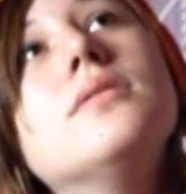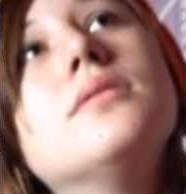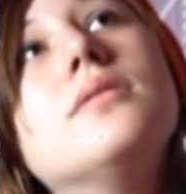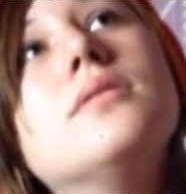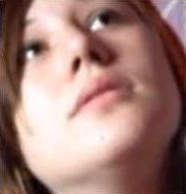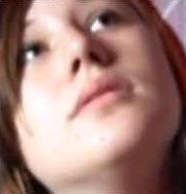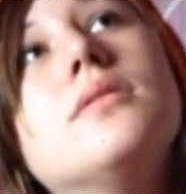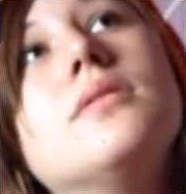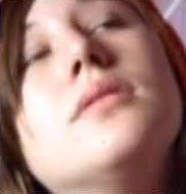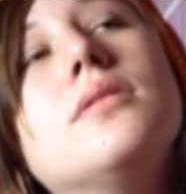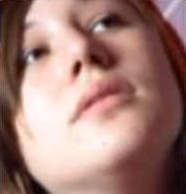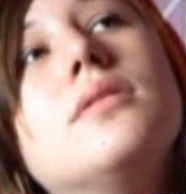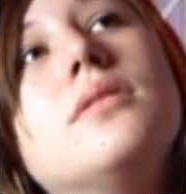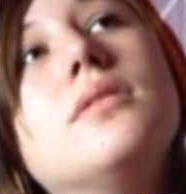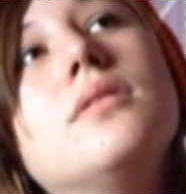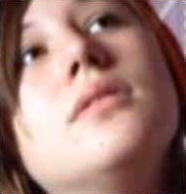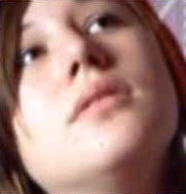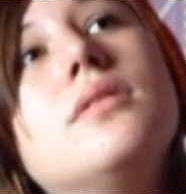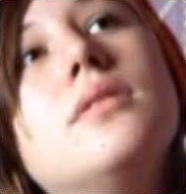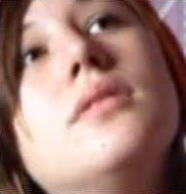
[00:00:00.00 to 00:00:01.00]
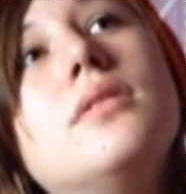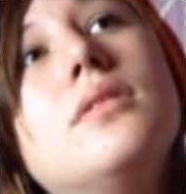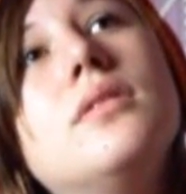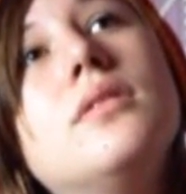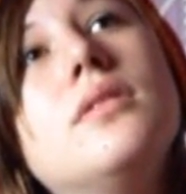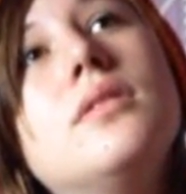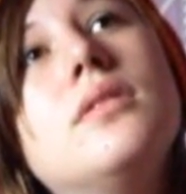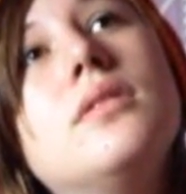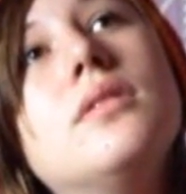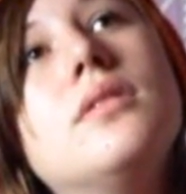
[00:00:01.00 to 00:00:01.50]

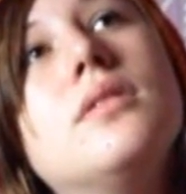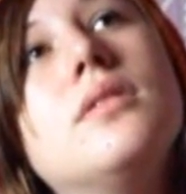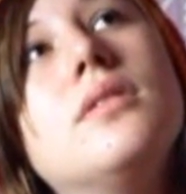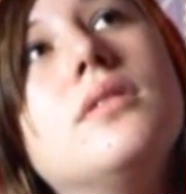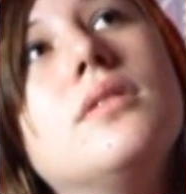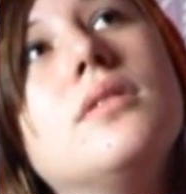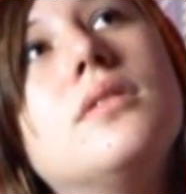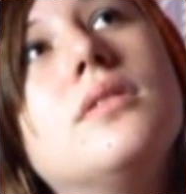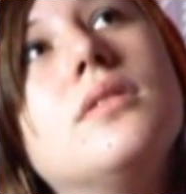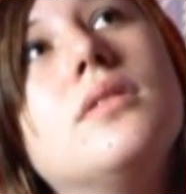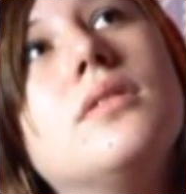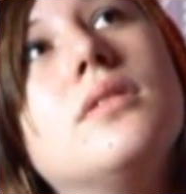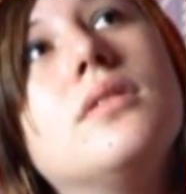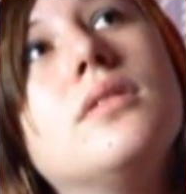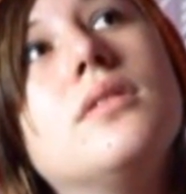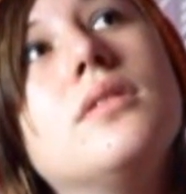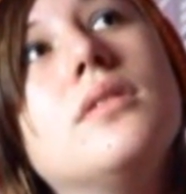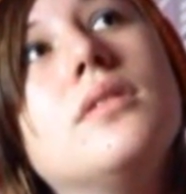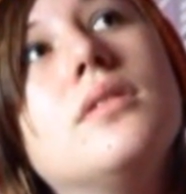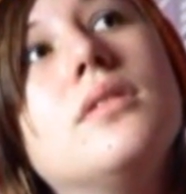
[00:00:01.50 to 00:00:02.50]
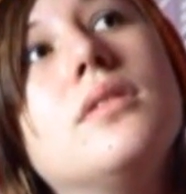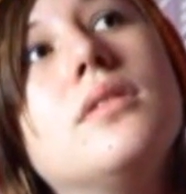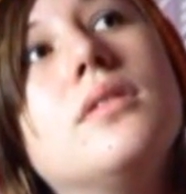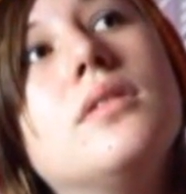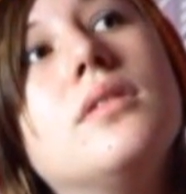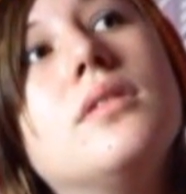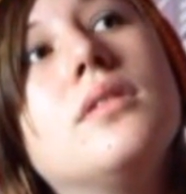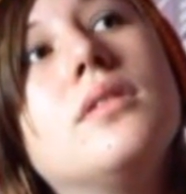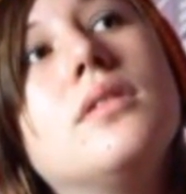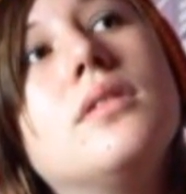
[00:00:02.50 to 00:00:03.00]

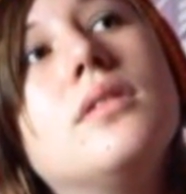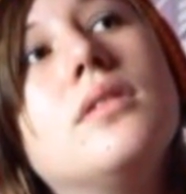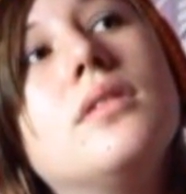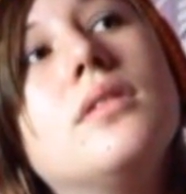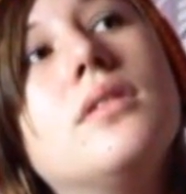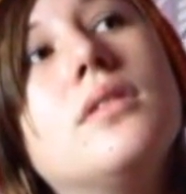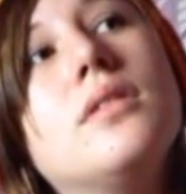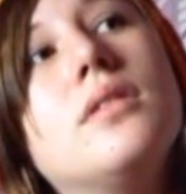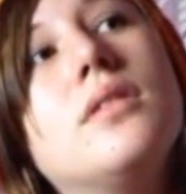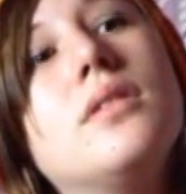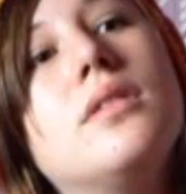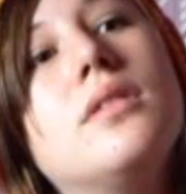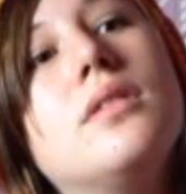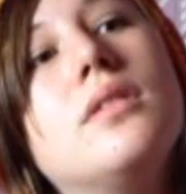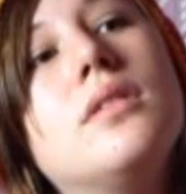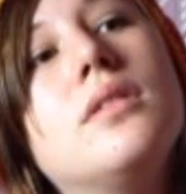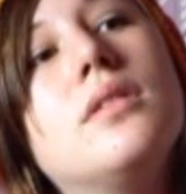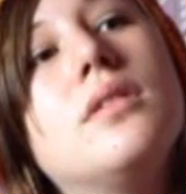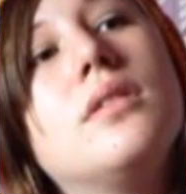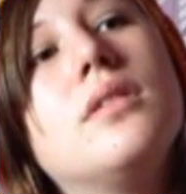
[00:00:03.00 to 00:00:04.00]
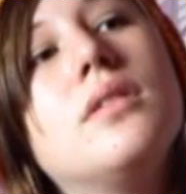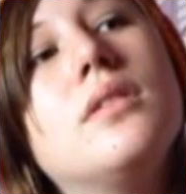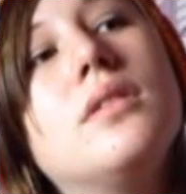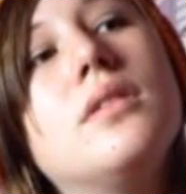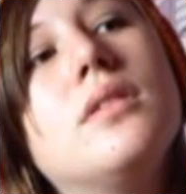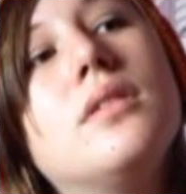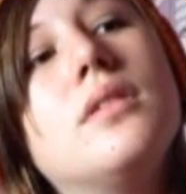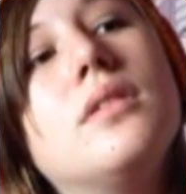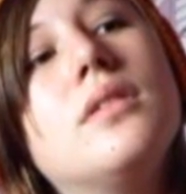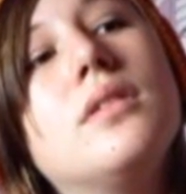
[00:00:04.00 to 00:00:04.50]

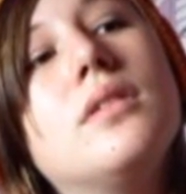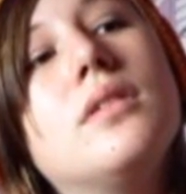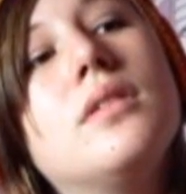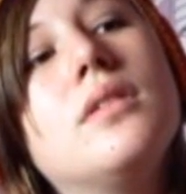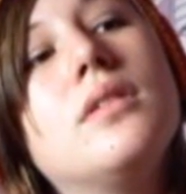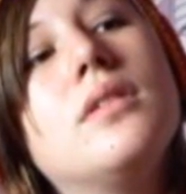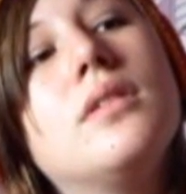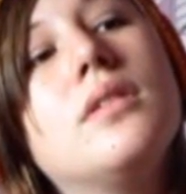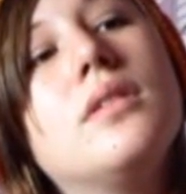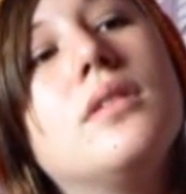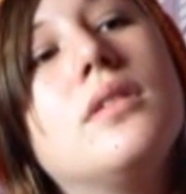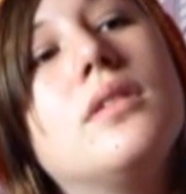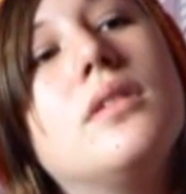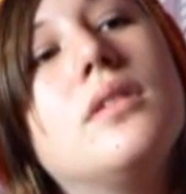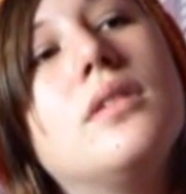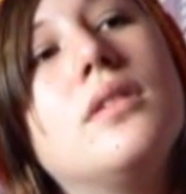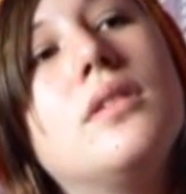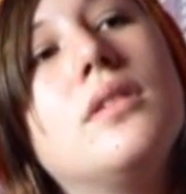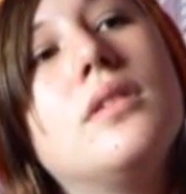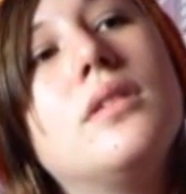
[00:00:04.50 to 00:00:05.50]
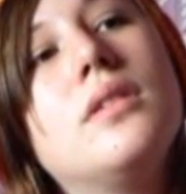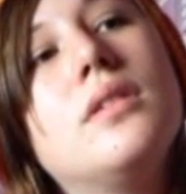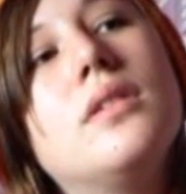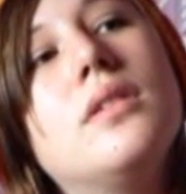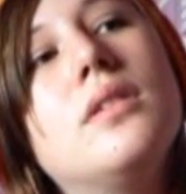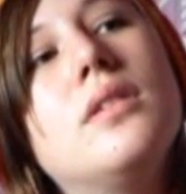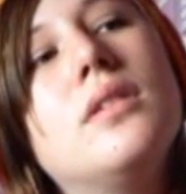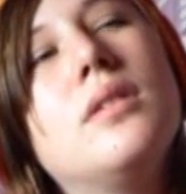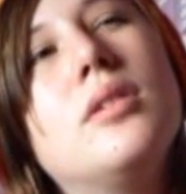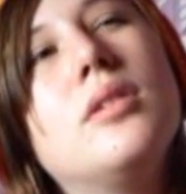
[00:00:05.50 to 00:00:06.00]

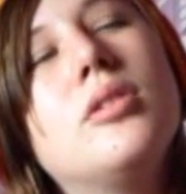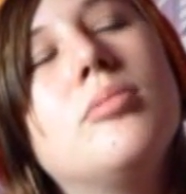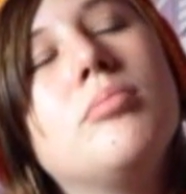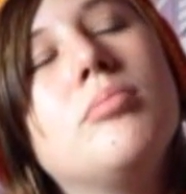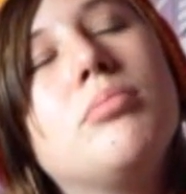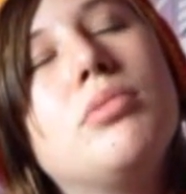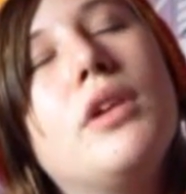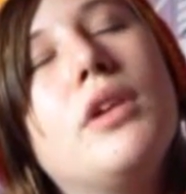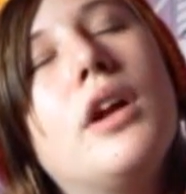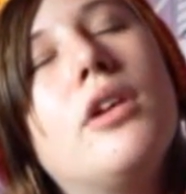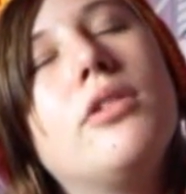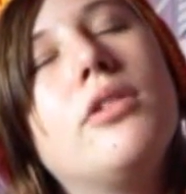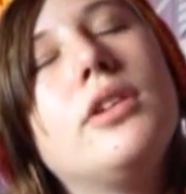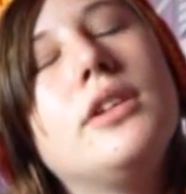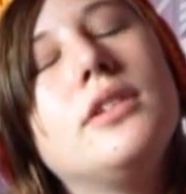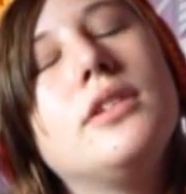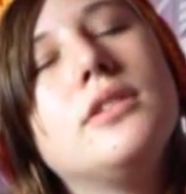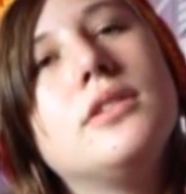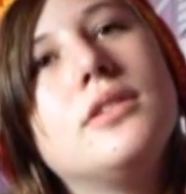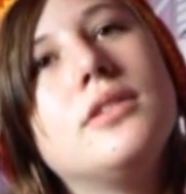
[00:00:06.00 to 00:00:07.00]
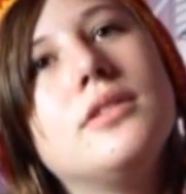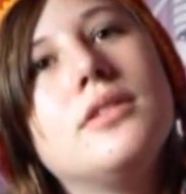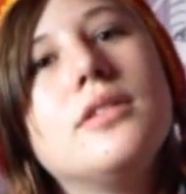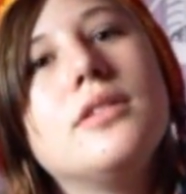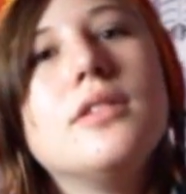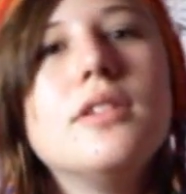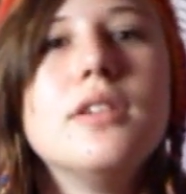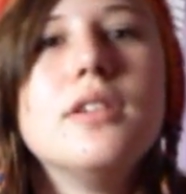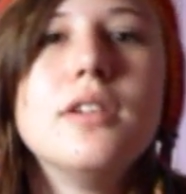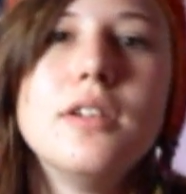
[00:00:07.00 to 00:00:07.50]

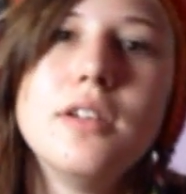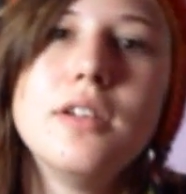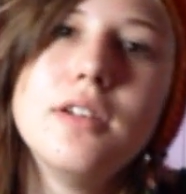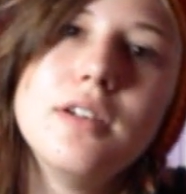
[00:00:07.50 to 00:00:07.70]
No one is speaking in this clip.